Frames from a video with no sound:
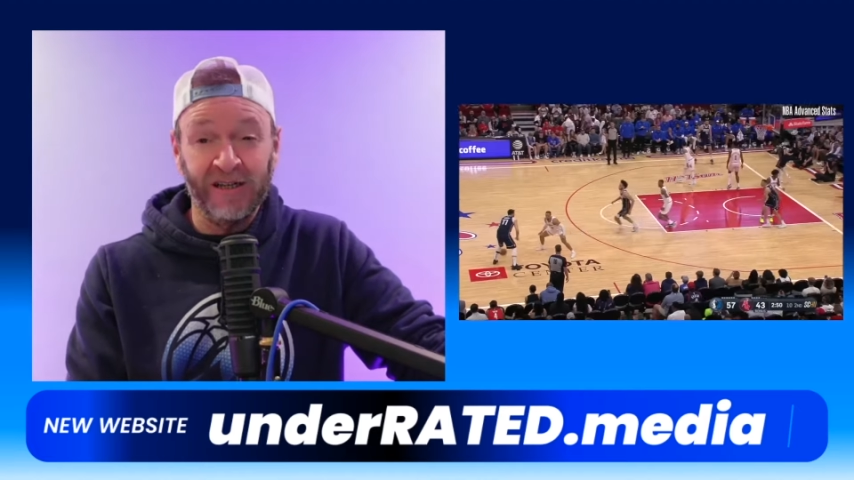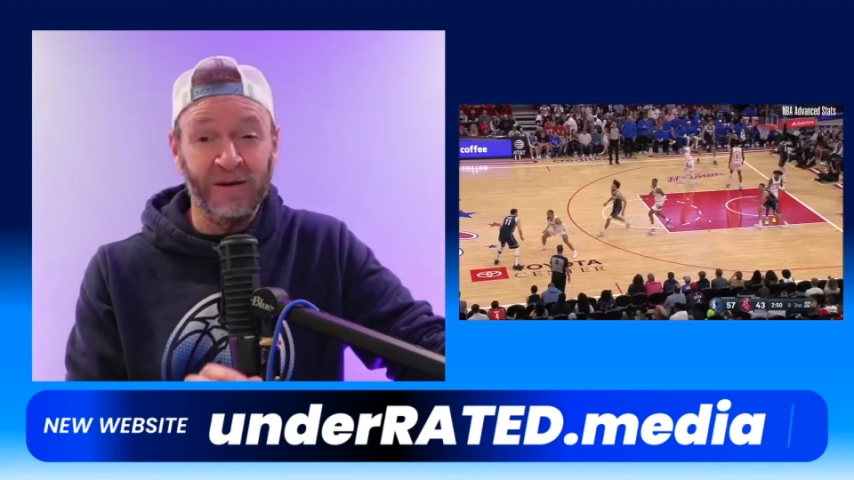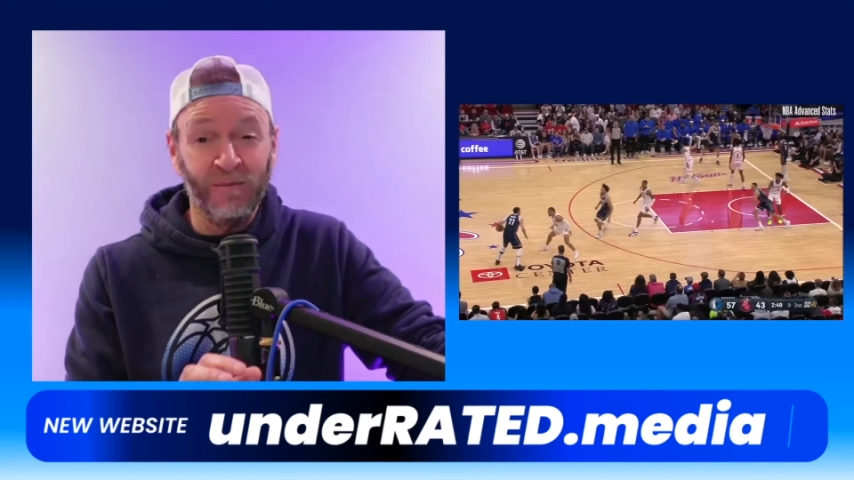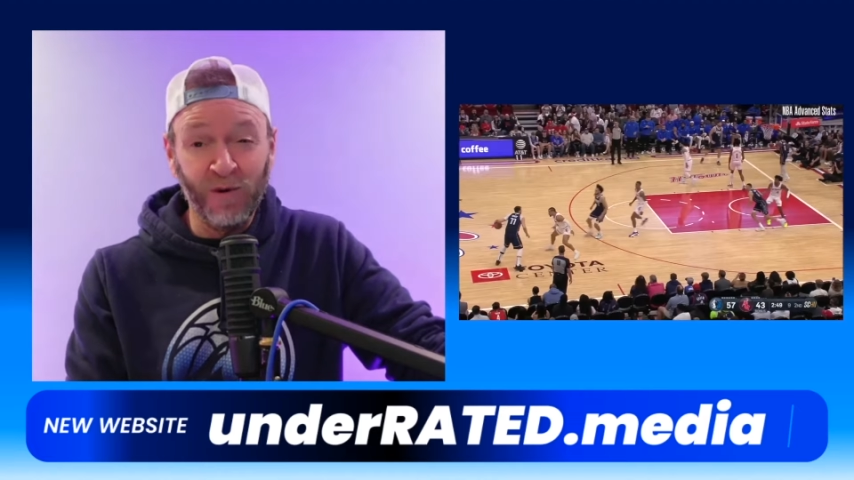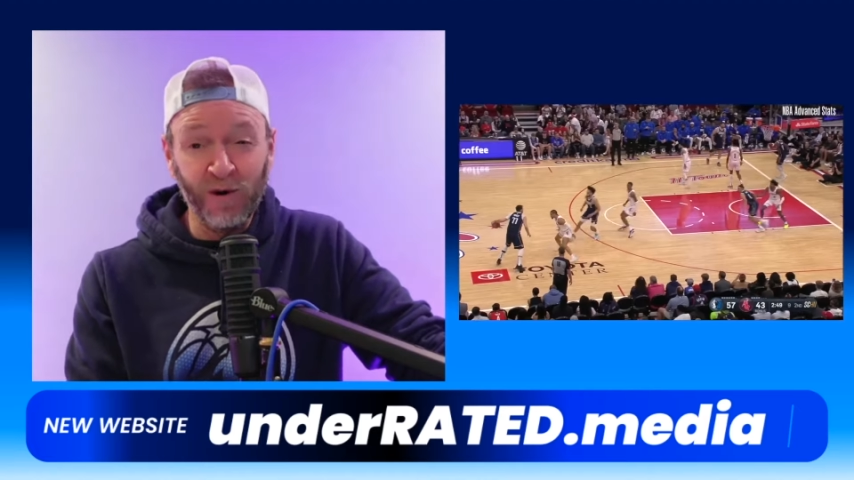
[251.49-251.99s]
the
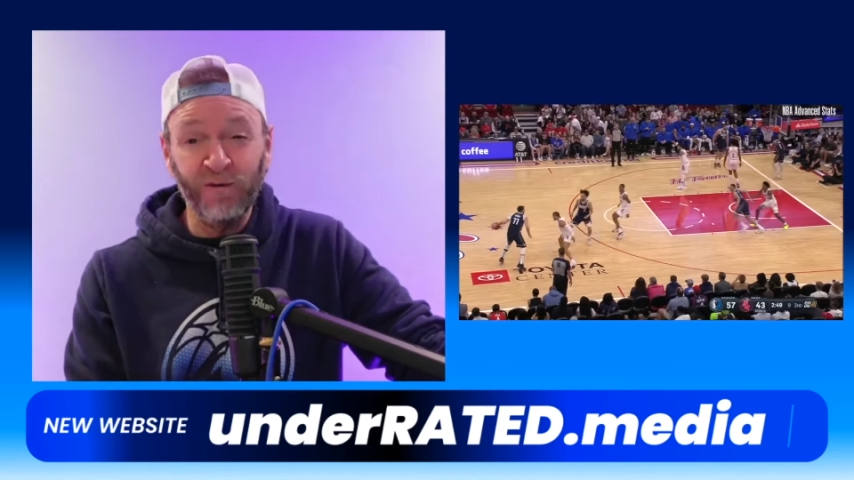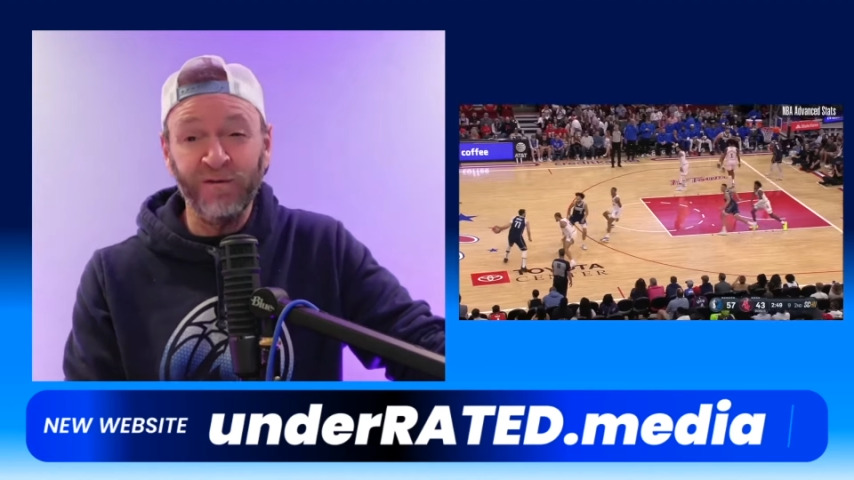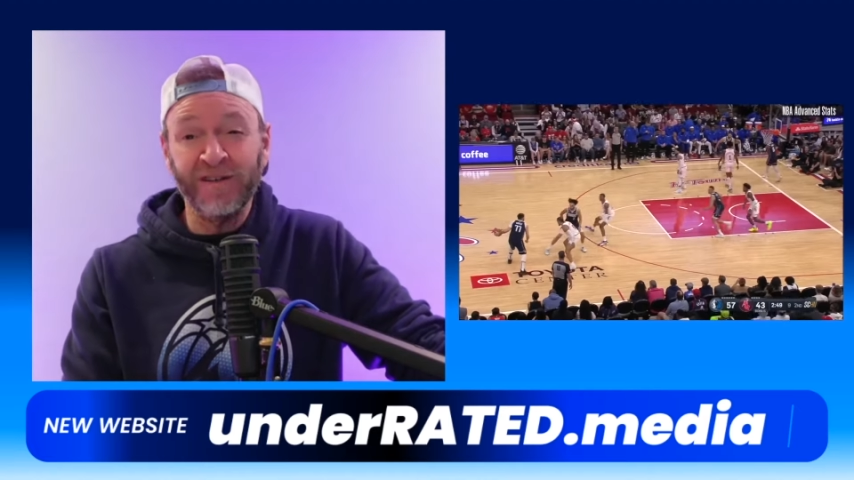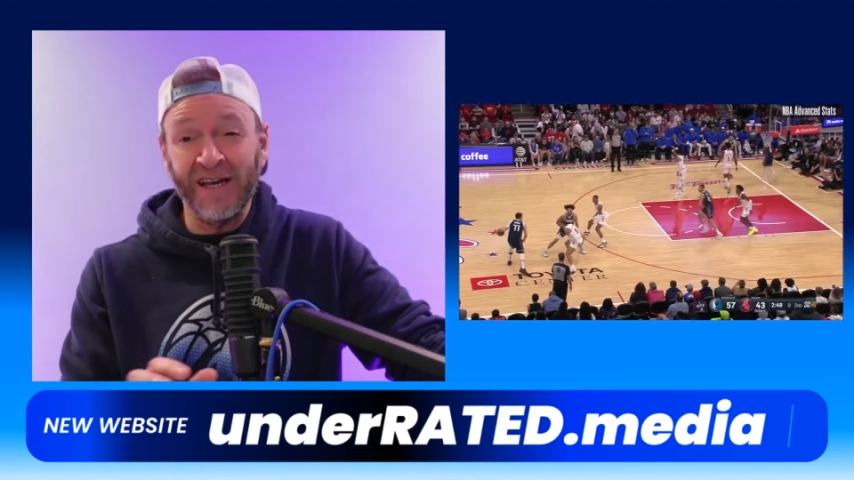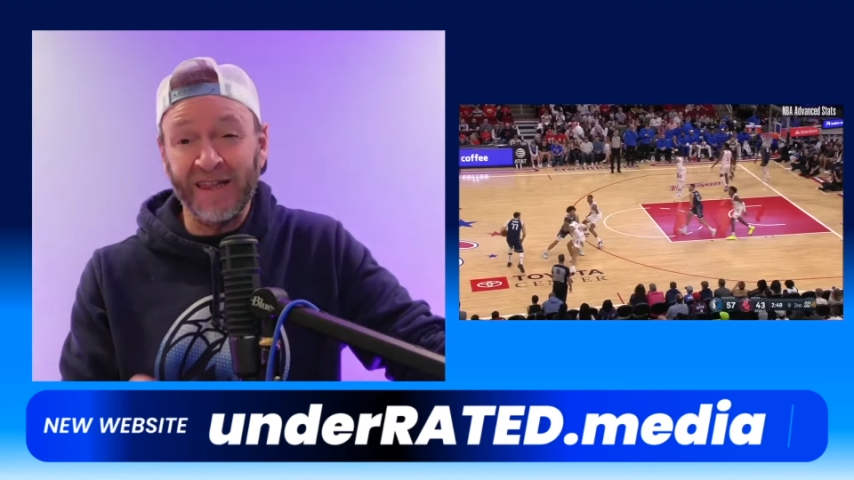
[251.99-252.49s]

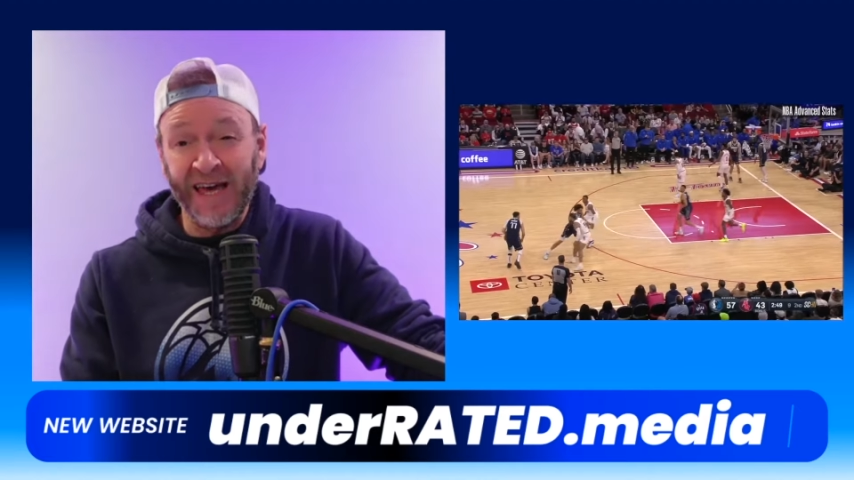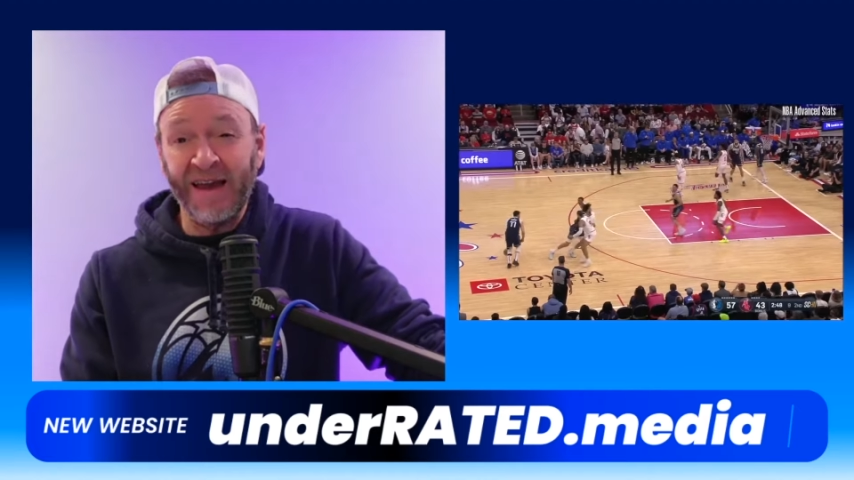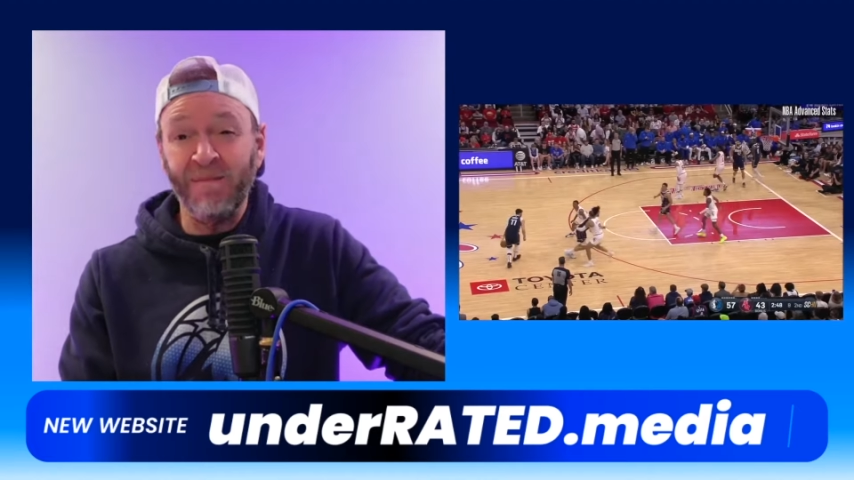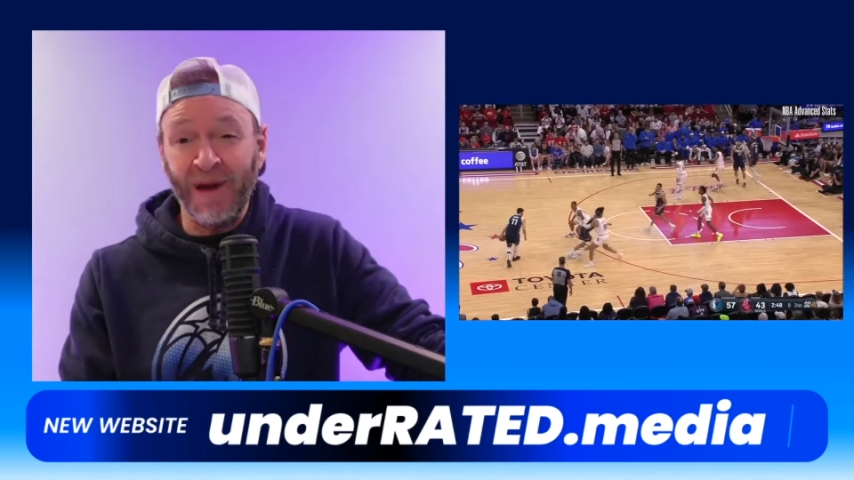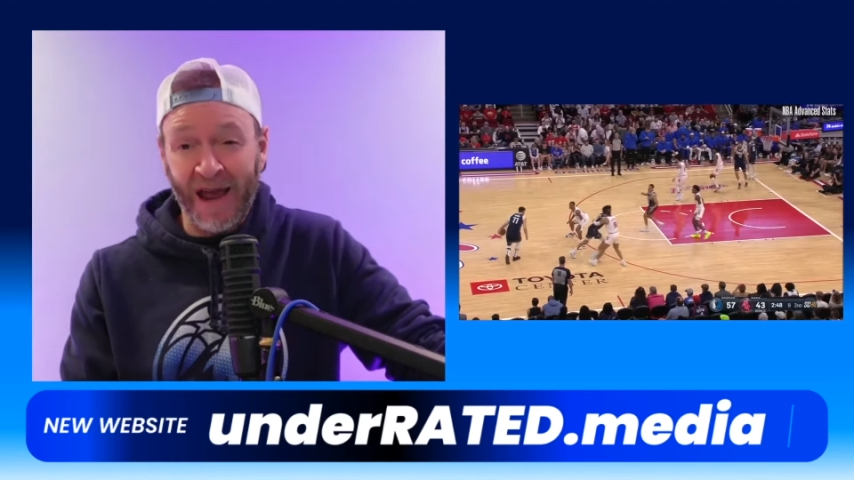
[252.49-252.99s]
moves
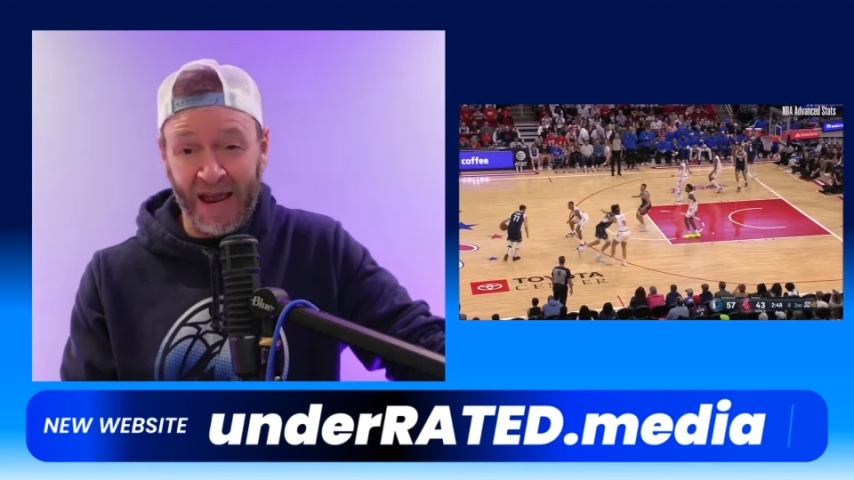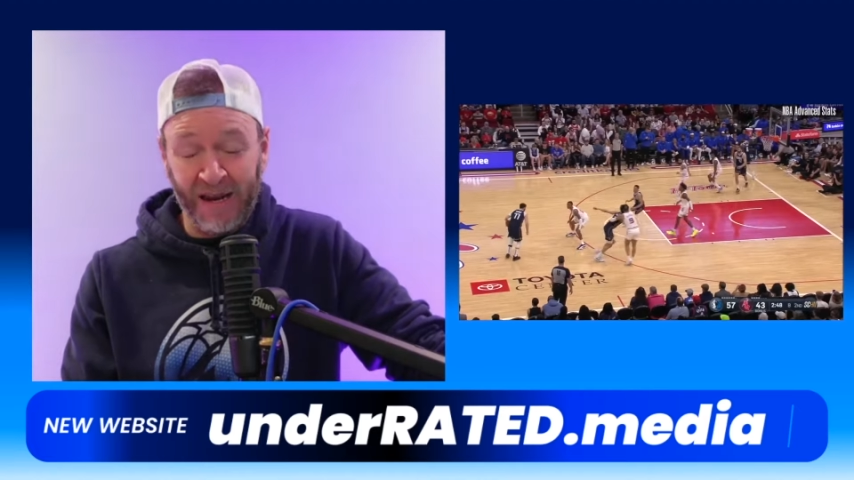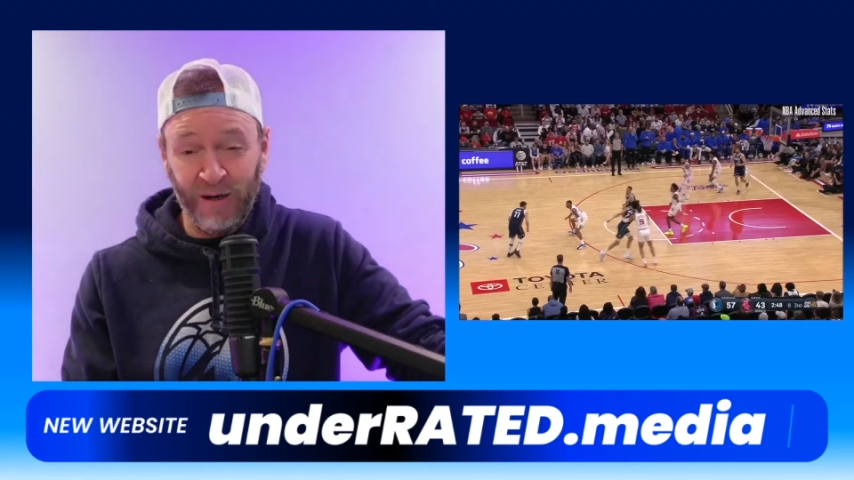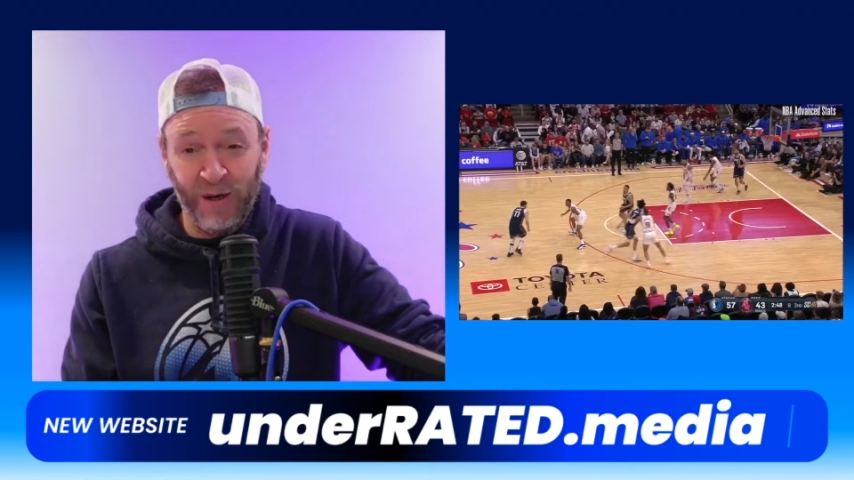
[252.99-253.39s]
they made